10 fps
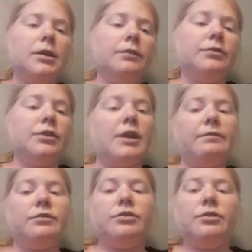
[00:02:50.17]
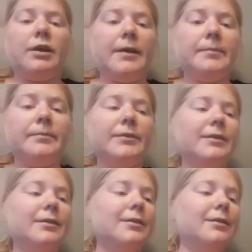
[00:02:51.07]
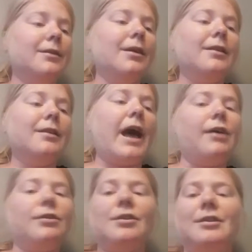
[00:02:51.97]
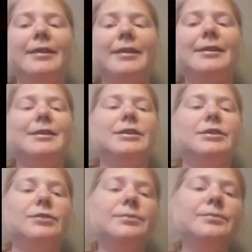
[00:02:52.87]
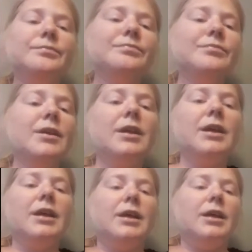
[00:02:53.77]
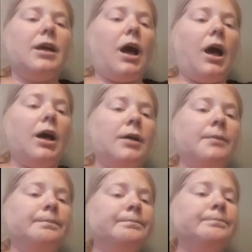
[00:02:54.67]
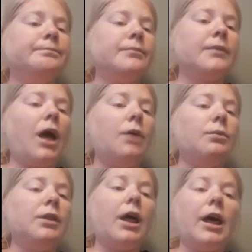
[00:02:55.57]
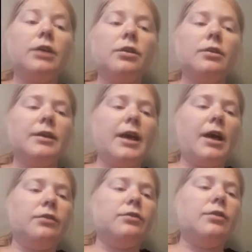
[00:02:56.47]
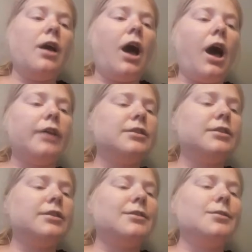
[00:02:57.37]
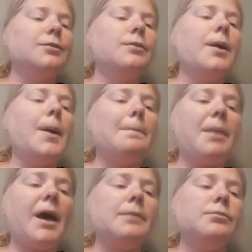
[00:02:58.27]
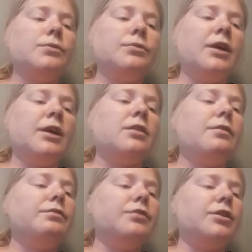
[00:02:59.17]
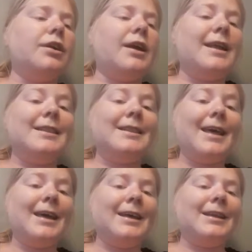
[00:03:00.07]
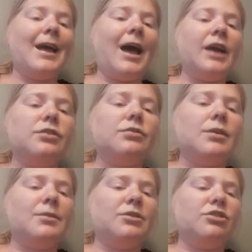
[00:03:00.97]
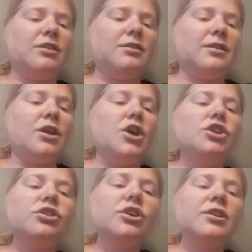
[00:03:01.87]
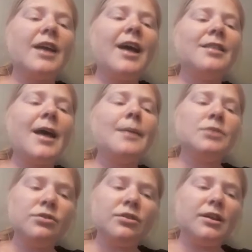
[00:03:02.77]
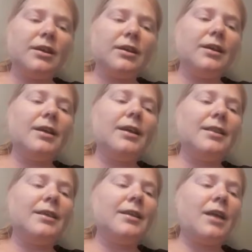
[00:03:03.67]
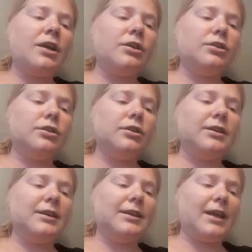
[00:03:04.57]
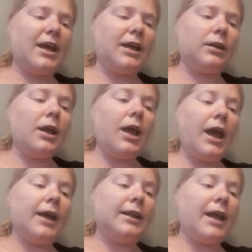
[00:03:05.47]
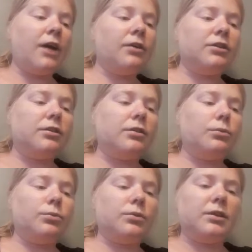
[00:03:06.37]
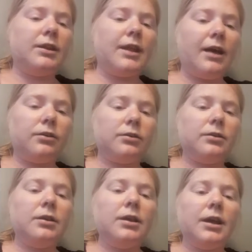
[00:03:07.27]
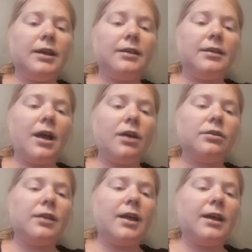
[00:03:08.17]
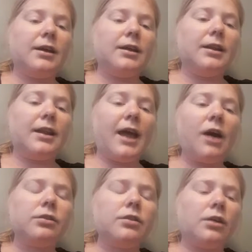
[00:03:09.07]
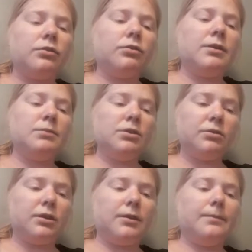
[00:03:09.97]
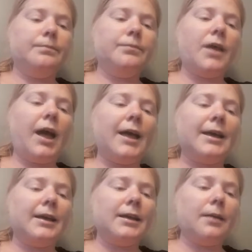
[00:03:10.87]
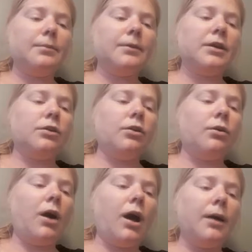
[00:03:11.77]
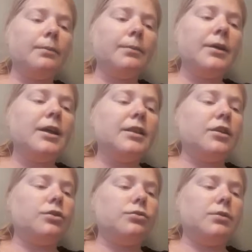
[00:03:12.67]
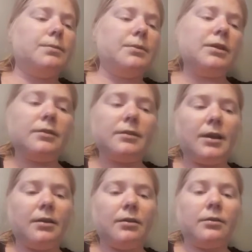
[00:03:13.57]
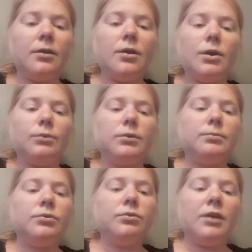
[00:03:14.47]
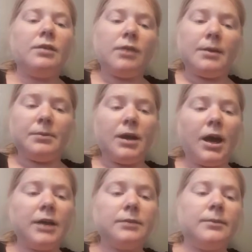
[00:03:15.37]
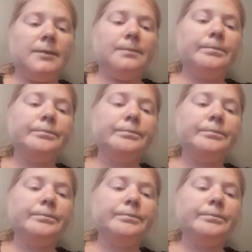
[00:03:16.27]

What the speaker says: If you never knew that, The House on Haunted Hill. I relax on the couch. I start to pet Moonlight's fur, and then scream at Jason, "Turn down that music!" And then I heard it again, and now it's really loud. It sounds like loud thundering music. I get up and go up the creeping stairs with Moonlight right behind me.